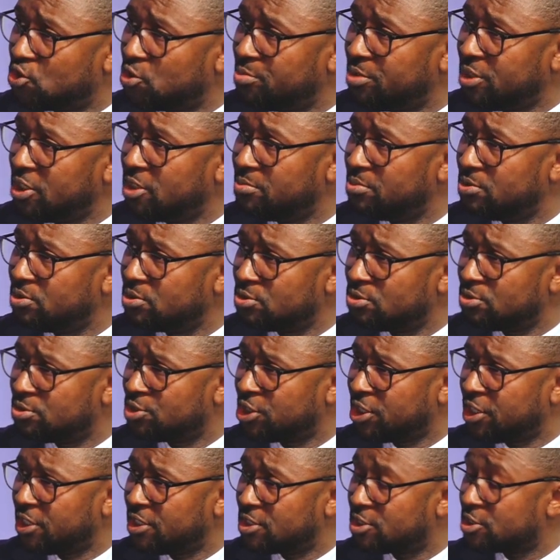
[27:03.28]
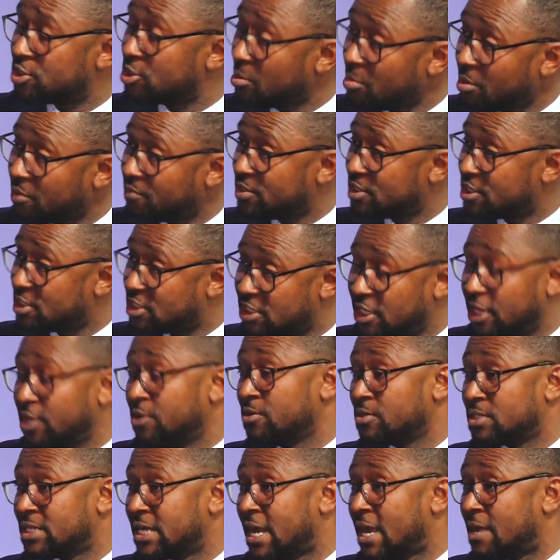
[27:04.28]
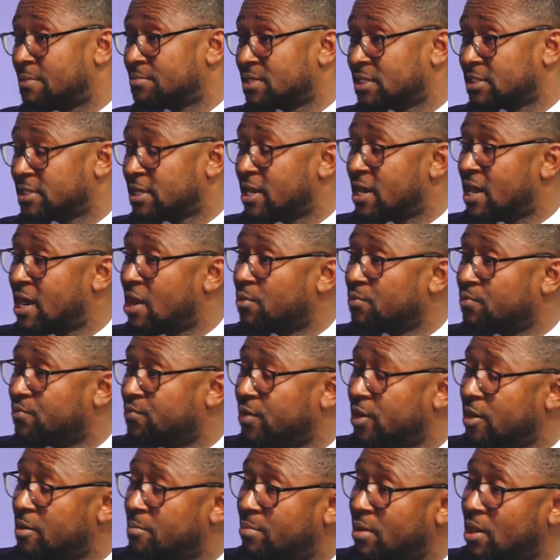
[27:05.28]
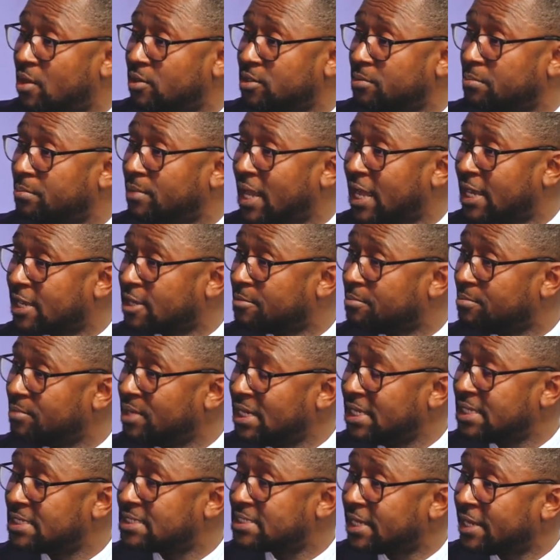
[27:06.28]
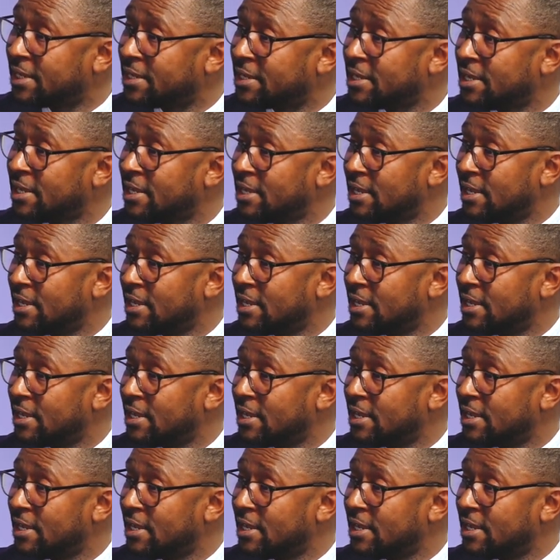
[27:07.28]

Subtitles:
to be able to change some of the stereotypes that are out there about the Black community,